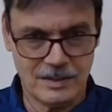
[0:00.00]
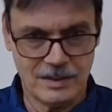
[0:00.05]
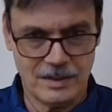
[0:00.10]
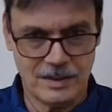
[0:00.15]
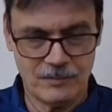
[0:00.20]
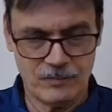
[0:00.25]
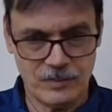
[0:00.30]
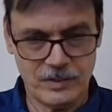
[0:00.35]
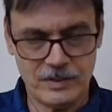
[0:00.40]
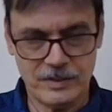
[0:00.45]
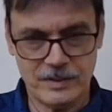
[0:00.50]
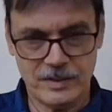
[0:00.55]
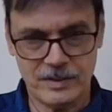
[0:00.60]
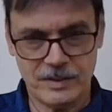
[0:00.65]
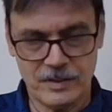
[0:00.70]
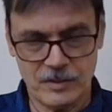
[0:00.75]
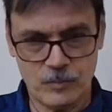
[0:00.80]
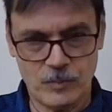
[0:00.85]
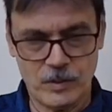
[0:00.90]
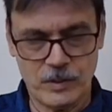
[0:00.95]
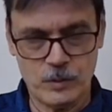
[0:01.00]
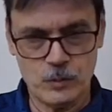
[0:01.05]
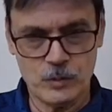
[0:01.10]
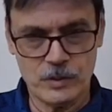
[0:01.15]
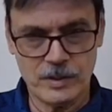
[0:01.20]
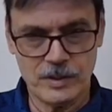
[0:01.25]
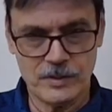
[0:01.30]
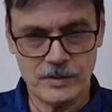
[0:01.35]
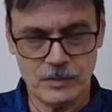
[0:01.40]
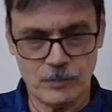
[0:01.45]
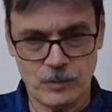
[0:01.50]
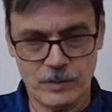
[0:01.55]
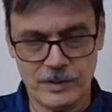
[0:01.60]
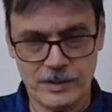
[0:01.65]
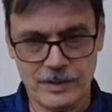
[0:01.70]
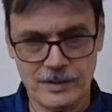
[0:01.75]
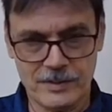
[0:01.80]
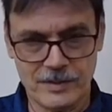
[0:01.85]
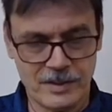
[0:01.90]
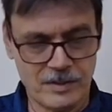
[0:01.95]
I feel that it is my duty as a
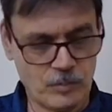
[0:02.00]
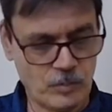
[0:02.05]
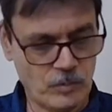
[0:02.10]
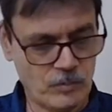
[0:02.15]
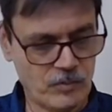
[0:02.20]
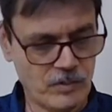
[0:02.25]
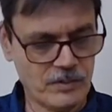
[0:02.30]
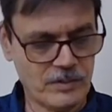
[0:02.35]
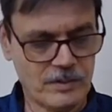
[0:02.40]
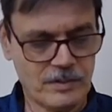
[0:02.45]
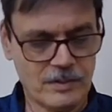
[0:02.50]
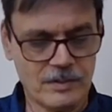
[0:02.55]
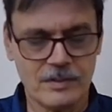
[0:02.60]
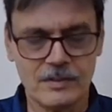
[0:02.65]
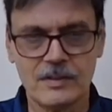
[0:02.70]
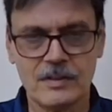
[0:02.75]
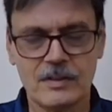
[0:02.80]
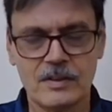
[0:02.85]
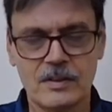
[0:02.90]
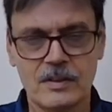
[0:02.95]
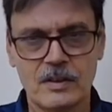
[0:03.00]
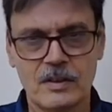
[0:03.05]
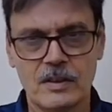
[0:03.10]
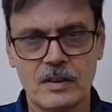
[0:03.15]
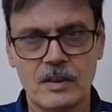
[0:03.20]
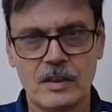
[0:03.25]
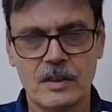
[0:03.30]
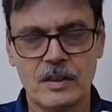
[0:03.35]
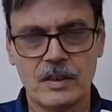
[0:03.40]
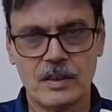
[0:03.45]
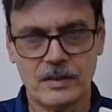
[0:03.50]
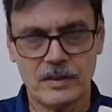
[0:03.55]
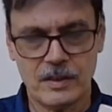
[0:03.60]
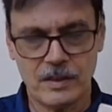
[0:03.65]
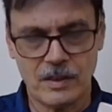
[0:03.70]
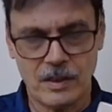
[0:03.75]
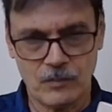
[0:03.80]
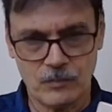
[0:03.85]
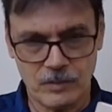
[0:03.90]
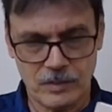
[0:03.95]
political science professor uh, that
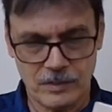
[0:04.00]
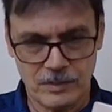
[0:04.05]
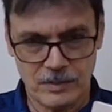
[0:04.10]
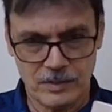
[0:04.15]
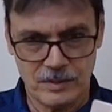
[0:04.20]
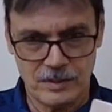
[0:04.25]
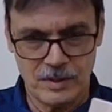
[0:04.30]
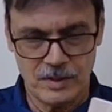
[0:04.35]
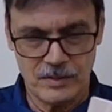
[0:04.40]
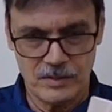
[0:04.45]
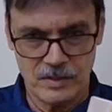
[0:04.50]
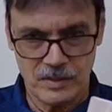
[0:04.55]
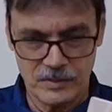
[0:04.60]
after such a